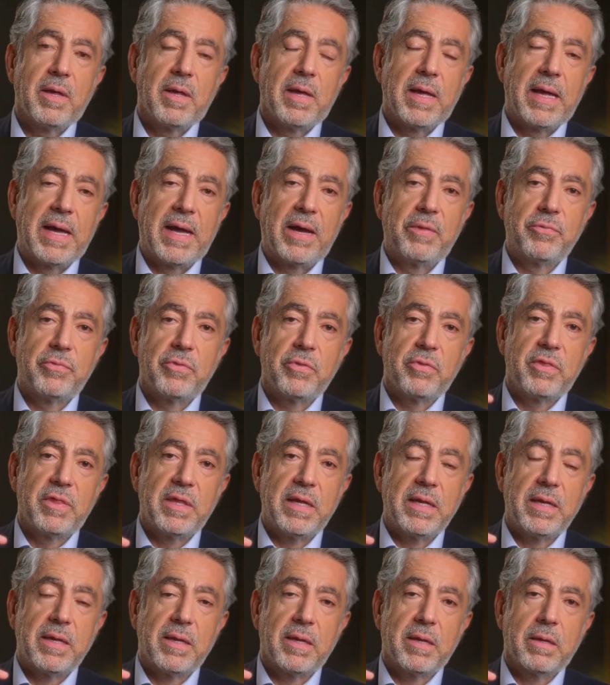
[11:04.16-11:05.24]
how to
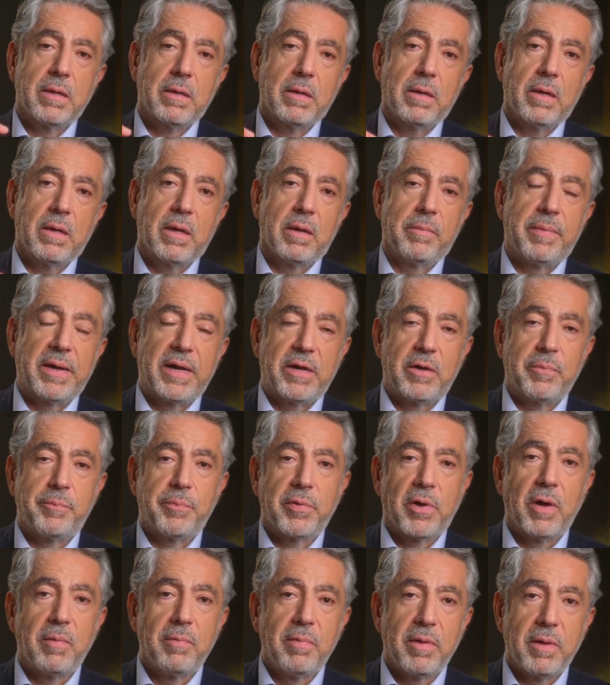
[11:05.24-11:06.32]
think about a
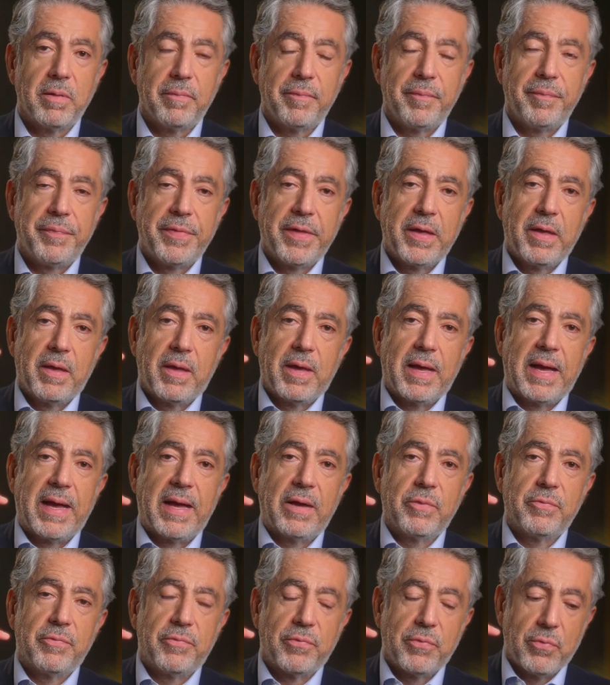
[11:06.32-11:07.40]
problem,
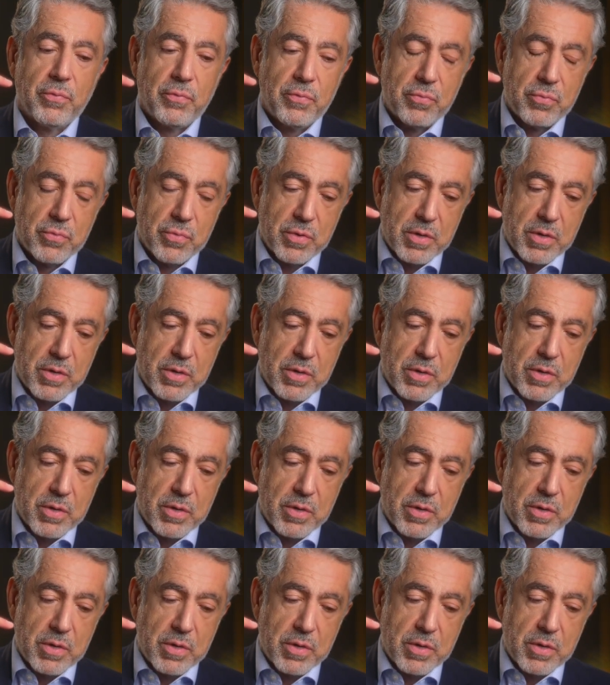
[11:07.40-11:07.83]
how to